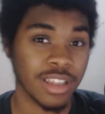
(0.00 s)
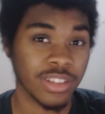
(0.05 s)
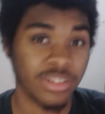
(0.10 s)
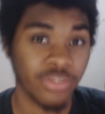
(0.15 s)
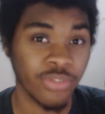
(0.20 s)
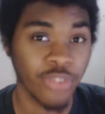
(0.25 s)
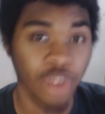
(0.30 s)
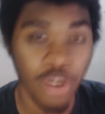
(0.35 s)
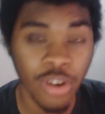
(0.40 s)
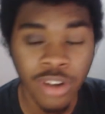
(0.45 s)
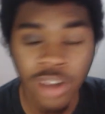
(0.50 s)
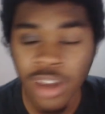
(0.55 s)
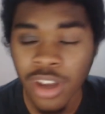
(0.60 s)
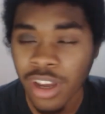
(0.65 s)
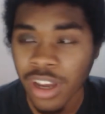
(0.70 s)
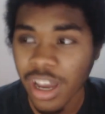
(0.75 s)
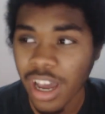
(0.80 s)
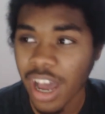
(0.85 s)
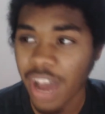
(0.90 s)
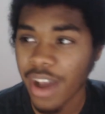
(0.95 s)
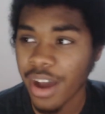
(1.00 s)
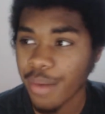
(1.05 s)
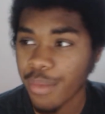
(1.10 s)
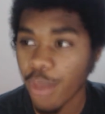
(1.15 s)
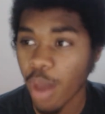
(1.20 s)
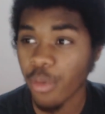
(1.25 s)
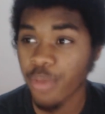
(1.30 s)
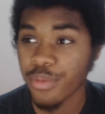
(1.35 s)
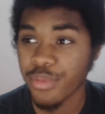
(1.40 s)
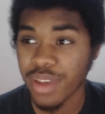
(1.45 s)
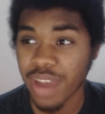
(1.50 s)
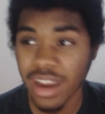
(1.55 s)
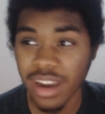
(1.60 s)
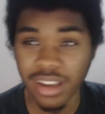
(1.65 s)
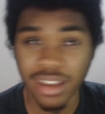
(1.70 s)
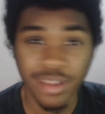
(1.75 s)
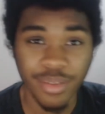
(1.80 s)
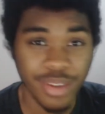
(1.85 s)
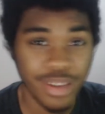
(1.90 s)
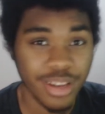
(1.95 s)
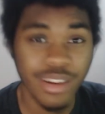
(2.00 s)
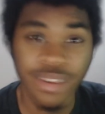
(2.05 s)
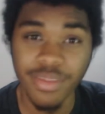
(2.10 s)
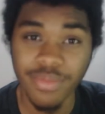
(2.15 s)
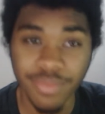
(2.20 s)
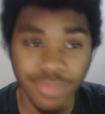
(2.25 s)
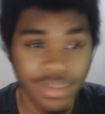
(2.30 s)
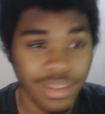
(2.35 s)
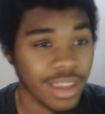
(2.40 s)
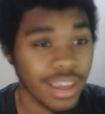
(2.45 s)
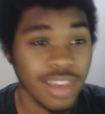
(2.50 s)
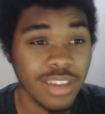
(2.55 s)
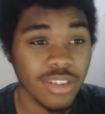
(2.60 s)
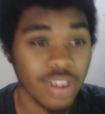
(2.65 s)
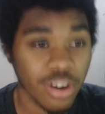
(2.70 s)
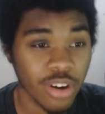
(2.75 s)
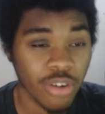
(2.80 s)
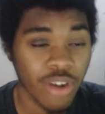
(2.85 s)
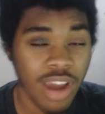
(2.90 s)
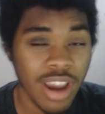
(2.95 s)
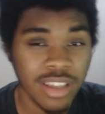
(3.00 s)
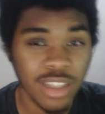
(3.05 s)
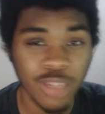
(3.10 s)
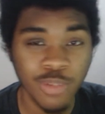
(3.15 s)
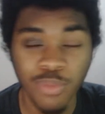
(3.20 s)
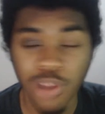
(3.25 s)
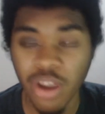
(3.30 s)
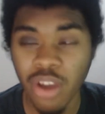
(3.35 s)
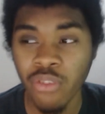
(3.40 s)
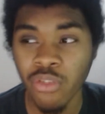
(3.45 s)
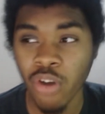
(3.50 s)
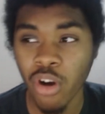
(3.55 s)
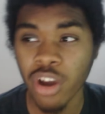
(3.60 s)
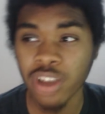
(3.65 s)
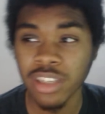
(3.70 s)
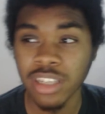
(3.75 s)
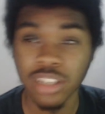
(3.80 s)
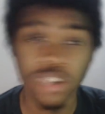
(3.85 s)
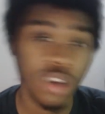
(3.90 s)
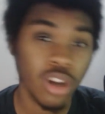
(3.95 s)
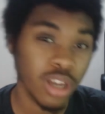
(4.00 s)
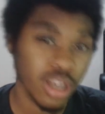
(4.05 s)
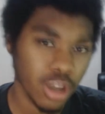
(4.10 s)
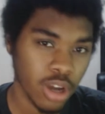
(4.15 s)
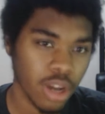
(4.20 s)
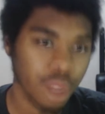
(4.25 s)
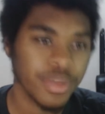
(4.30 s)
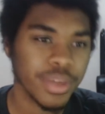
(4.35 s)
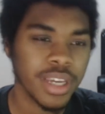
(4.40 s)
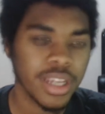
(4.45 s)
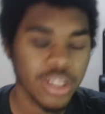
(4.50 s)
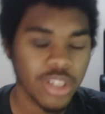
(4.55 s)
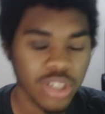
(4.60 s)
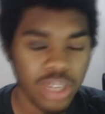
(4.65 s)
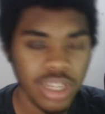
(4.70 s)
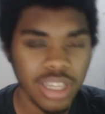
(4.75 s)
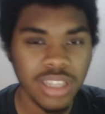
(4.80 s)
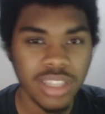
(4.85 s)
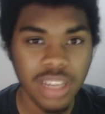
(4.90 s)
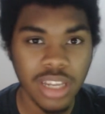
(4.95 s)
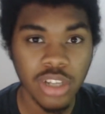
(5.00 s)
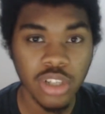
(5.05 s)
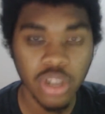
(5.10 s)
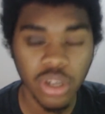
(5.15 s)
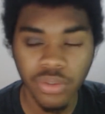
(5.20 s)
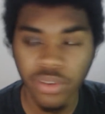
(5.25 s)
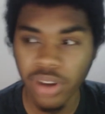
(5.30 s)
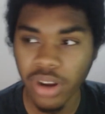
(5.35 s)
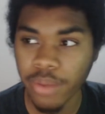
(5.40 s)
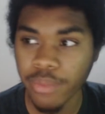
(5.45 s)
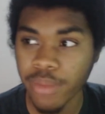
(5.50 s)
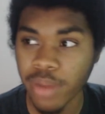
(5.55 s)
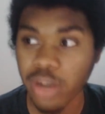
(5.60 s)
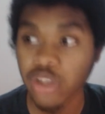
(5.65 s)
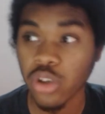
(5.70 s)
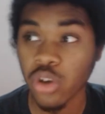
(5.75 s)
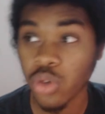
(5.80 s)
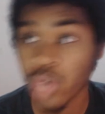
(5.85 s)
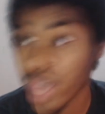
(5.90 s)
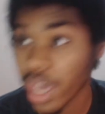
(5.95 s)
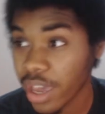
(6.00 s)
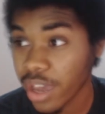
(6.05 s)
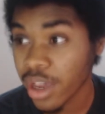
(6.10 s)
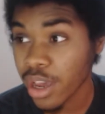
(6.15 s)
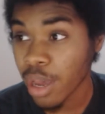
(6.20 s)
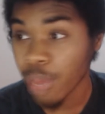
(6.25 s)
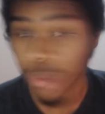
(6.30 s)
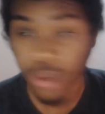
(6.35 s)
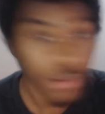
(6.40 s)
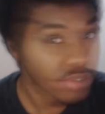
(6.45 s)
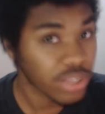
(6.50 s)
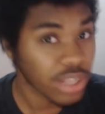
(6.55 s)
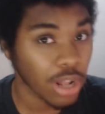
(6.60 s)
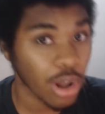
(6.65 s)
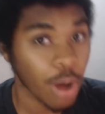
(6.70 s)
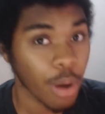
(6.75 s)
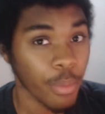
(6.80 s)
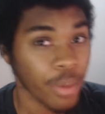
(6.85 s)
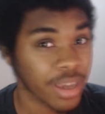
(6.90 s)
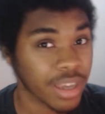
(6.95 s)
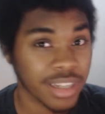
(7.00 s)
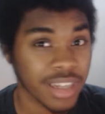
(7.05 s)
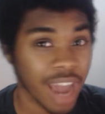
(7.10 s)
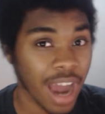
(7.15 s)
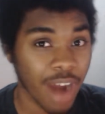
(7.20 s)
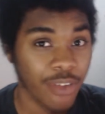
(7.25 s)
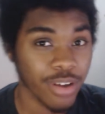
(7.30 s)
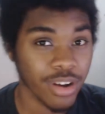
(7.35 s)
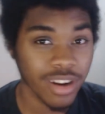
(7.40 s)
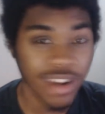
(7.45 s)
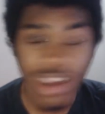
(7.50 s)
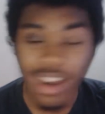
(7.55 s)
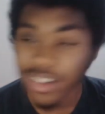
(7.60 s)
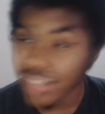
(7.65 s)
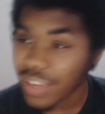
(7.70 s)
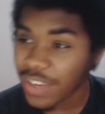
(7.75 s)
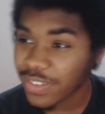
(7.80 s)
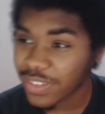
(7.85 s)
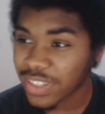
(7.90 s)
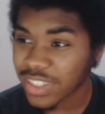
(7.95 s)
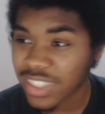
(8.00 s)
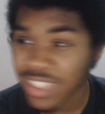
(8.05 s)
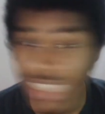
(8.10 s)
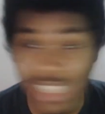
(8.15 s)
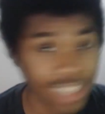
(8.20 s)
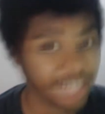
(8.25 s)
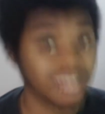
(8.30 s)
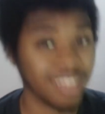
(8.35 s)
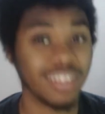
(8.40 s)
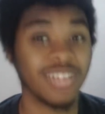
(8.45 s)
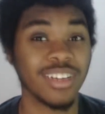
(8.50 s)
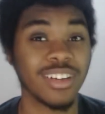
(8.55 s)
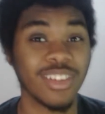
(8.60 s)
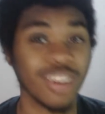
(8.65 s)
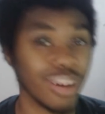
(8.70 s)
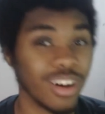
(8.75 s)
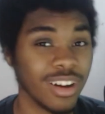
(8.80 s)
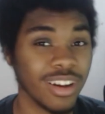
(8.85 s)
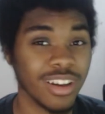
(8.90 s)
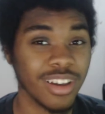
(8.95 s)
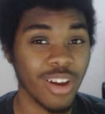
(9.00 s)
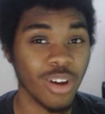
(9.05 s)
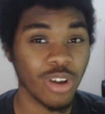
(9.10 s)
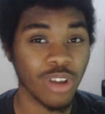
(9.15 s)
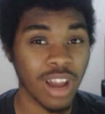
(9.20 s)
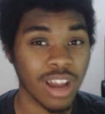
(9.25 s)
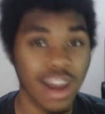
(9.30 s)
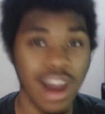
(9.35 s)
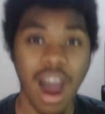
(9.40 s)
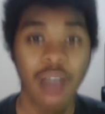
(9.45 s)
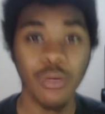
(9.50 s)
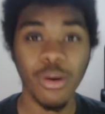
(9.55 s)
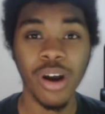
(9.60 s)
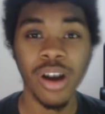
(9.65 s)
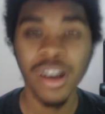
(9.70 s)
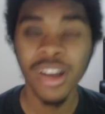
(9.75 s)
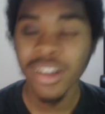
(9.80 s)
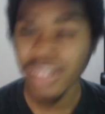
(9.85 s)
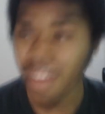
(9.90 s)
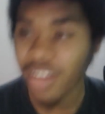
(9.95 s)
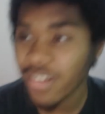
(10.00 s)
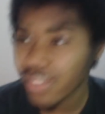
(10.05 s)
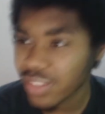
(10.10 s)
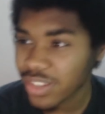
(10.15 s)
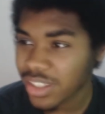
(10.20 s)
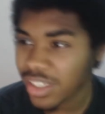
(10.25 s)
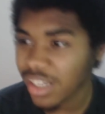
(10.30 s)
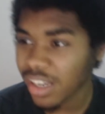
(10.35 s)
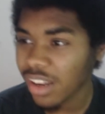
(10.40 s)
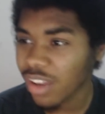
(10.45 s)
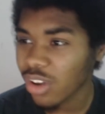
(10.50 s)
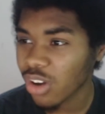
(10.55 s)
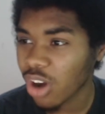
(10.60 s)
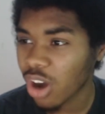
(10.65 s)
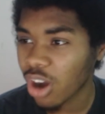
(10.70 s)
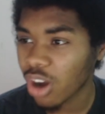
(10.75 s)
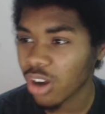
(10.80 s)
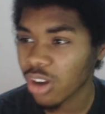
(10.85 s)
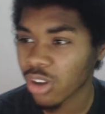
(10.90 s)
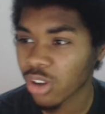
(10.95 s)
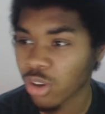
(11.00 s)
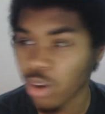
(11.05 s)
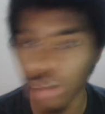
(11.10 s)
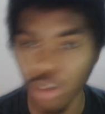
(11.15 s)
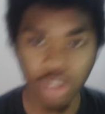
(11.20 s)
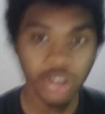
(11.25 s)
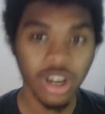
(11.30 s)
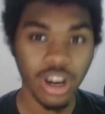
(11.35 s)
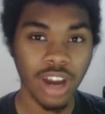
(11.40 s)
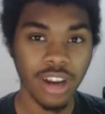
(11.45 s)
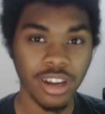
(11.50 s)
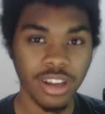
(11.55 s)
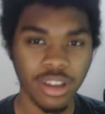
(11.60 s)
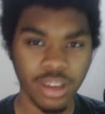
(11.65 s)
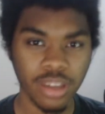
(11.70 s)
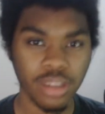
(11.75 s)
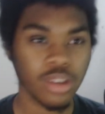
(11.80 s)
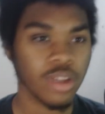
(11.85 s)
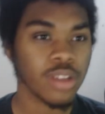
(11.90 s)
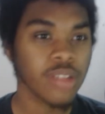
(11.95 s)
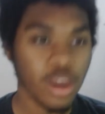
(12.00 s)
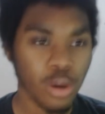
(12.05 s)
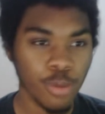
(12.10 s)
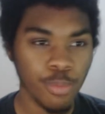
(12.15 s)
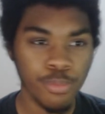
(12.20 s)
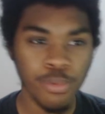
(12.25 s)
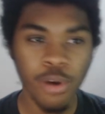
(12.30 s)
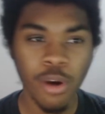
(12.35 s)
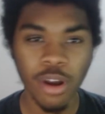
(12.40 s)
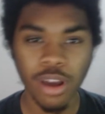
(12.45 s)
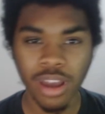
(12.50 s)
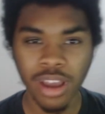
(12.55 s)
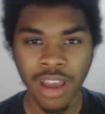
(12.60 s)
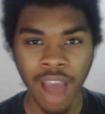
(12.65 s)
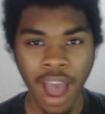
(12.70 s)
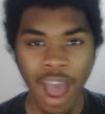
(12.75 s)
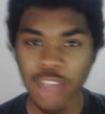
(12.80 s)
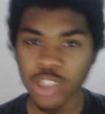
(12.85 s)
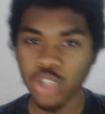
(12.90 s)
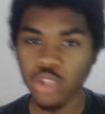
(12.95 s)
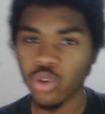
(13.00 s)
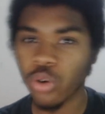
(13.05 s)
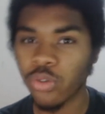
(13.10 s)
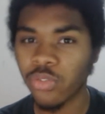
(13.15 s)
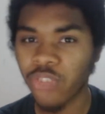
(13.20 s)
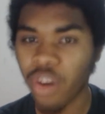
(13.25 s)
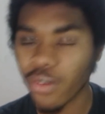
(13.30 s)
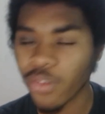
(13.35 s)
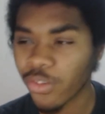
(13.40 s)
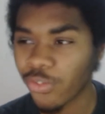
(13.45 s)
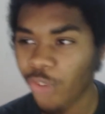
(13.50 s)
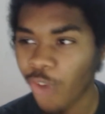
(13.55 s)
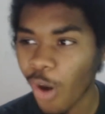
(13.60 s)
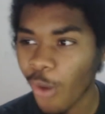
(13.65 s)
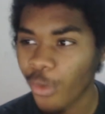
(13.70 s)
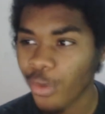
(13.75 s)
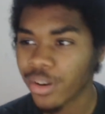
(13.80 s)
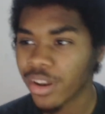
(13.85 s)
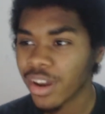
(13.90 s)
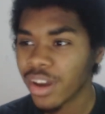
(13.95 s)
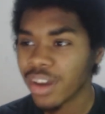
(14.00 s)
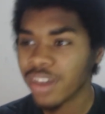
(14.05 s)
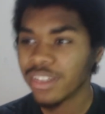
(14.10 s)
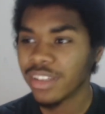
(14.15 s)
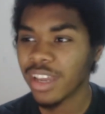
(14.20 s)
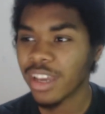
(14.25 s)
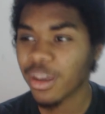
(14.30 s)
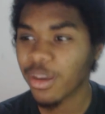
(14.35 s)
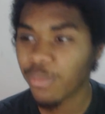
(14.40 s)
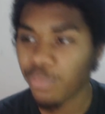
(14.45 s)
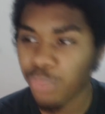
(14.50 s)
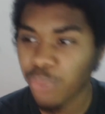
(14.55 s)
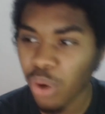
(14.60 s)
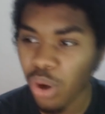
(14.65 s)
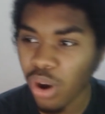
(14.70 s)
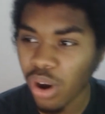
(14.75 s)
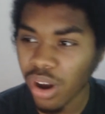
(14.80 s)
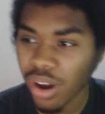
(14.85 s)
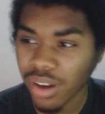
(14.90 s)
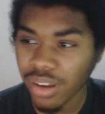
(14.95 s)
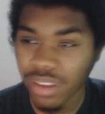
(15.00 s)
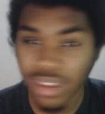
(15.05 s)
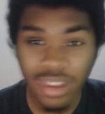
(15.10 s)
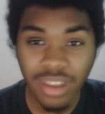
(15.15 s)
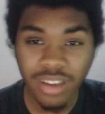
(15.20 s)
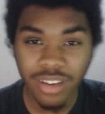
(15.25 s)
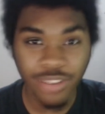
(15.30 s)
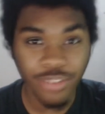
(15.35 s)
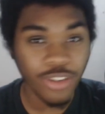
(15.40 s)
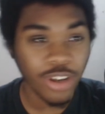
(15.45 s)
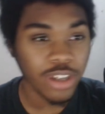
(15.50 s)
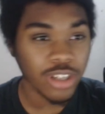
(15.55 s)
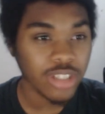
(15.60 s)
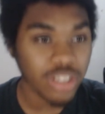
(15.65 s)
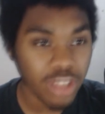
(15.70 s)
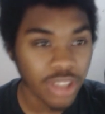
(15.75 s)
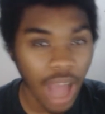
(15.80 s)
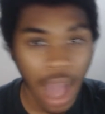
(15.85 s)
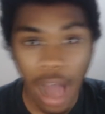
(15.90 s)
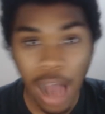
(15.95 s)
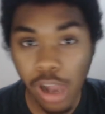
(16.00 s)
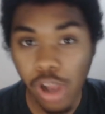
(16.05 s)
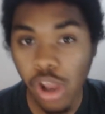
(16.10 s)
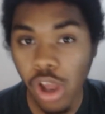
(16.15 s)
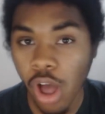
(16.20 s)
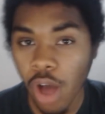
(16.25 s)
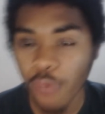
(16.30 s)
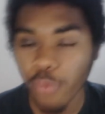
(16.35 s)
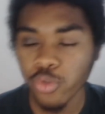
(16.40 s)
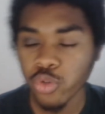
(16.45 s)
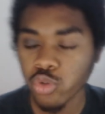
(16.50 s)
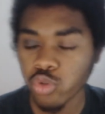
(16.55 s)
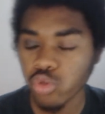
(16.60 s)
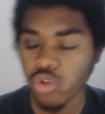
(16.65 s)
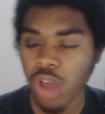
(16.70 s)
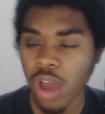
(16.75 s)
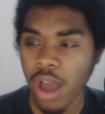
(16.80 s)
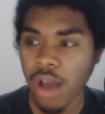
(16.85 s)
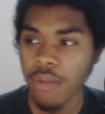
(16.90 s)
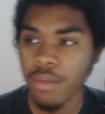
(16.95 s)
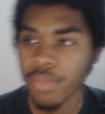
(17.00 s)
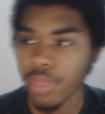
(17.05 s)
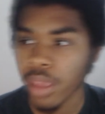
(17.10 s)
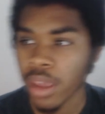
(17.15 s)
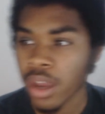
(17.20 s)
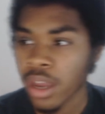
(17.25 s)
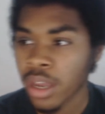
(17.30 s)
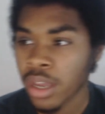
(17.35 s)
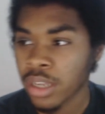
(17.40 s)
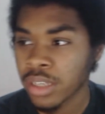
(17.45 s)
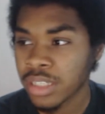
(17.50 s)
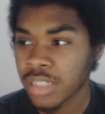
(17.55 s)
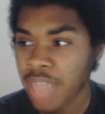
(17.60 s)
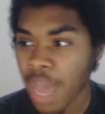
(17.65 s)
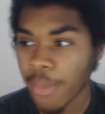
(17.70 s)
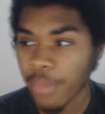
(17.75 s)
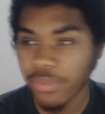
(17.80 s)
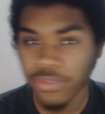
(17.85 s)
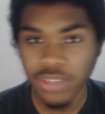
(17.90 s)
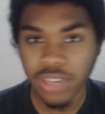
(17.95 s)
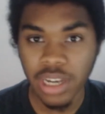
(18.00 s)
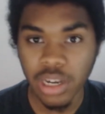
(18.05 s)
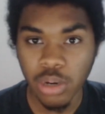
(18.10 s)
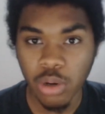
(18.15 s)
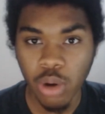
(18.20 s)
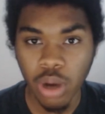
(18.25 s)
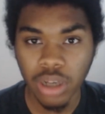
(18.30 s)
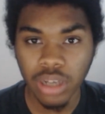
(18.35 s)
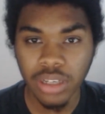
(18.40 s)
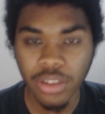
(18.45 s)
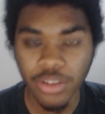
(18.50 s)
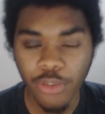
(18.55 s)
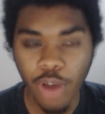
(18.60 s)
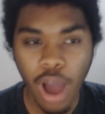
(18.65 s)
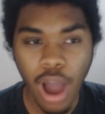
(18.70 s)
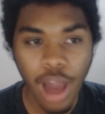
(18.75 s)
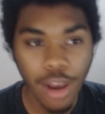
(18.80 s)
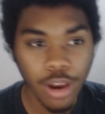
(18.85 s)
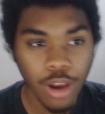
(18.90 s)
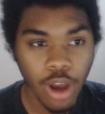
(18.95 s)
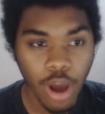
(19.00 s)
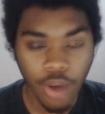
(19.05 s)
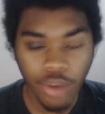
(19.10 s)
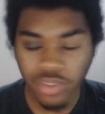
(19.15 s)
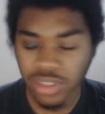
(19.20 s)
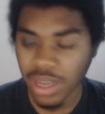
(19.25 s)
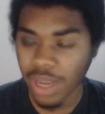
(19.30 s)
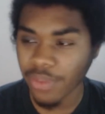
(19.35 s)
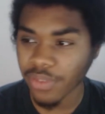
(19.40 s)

it's fun. Aubameyang, I mean, he's on a crazy spree. Royce, he's gonna be injured. He's injured for that match, okay. But they've still got Mkhitaryan. They've still got Kagawa. They've still got Gundogan. They could put Castro further forward. They've got a lot of depth in quality. They've got a lot of